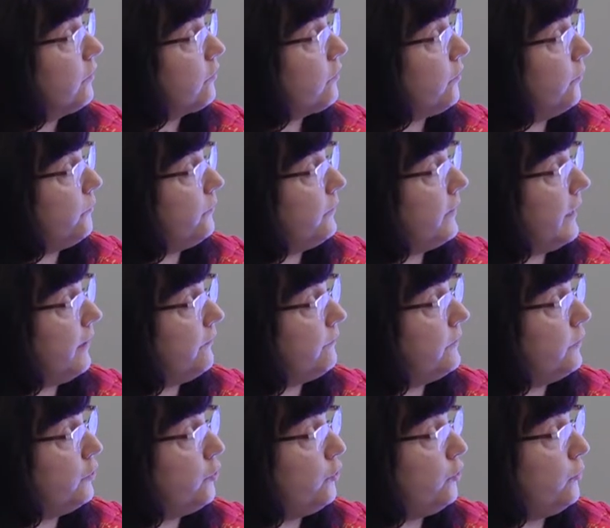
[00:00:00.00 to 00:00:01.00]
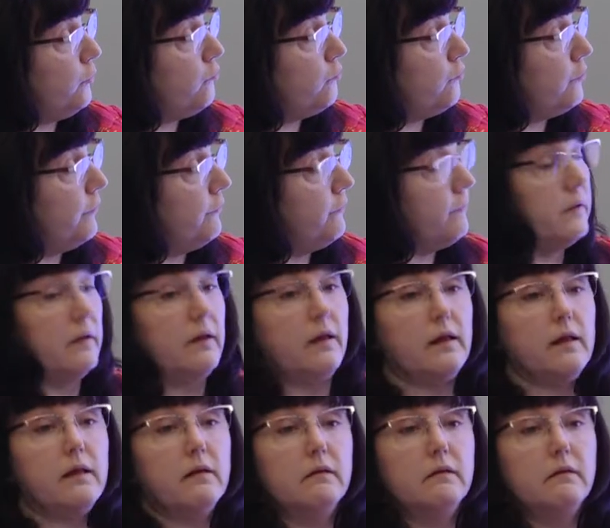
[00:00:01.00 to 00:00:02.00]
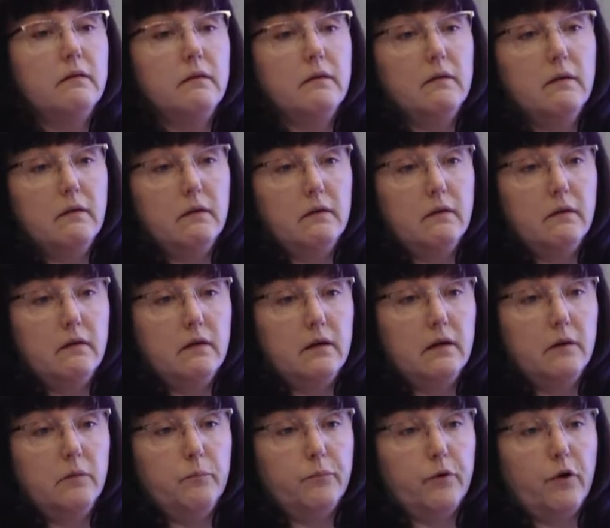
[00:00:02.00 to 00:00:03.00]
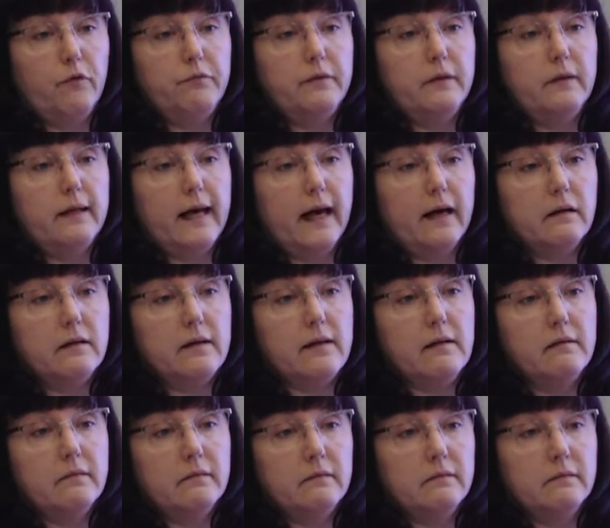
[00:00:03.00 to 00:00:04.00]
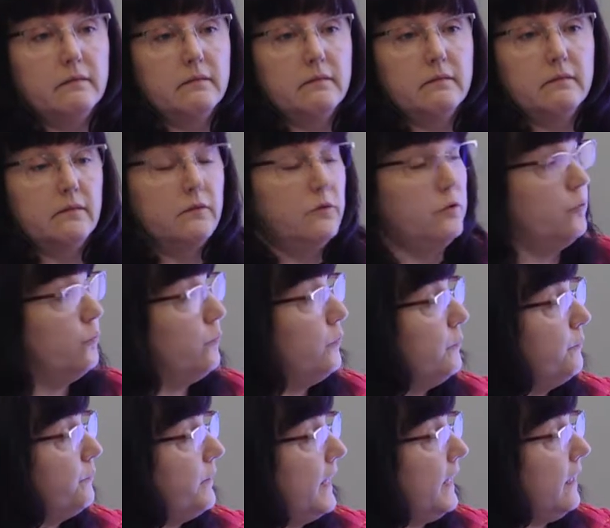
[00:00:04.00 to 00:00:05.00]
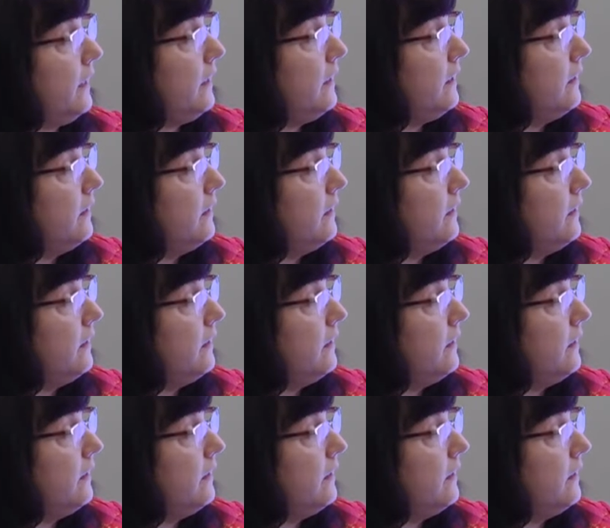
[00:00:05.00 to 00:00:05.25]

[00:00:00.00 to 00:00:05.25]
So you have the huge difference in profit tax. You will pay